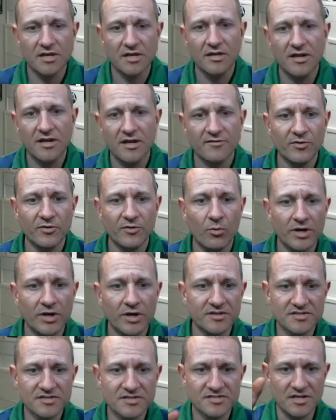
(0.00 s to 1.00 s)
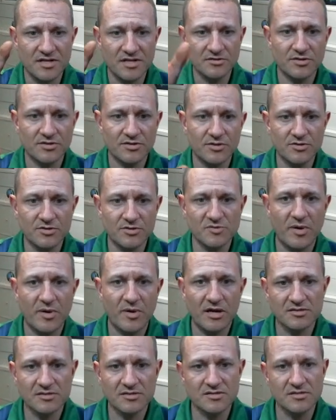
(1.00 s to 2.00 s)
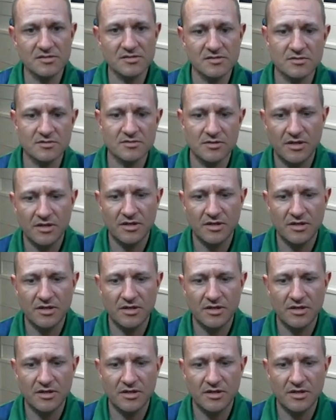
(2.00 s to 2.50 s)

Now, if we wanted to center those boxes